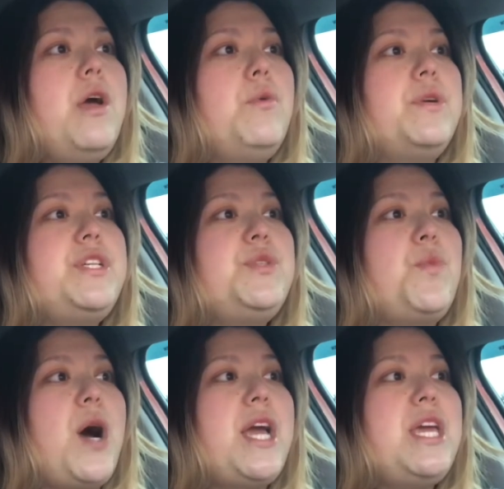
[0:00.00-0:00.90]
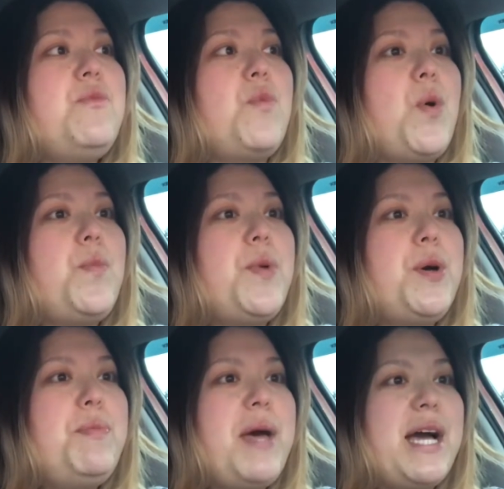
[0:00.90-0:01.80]
which is why he won't
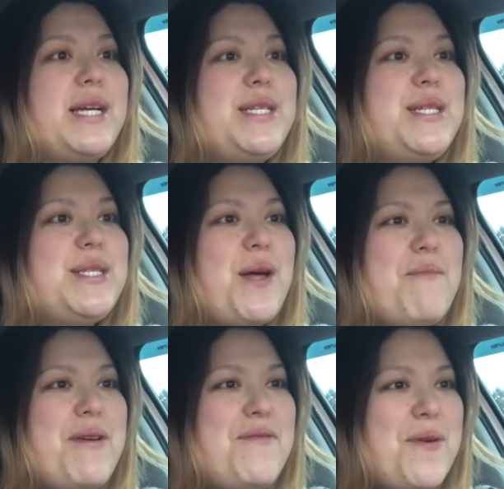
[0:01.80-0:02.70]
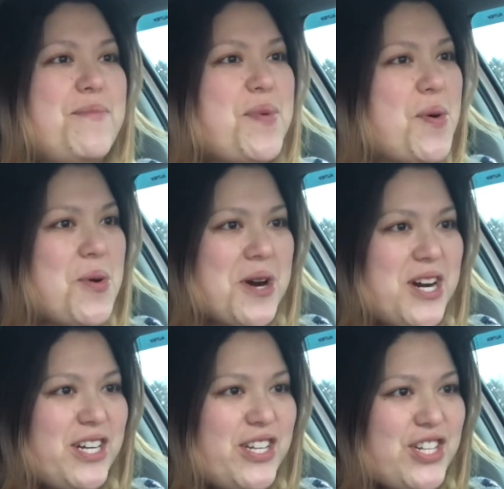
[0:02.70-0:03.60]
put packages on my front
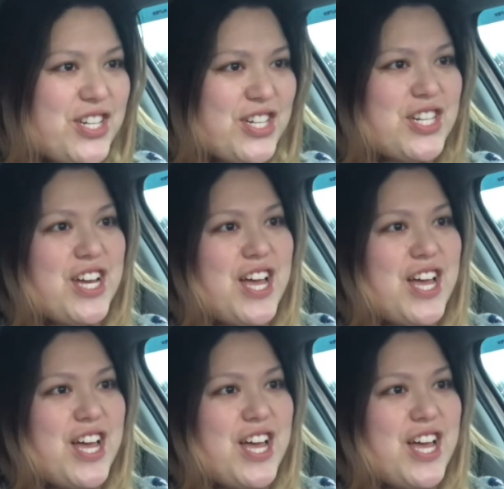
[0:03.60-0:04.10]
porch,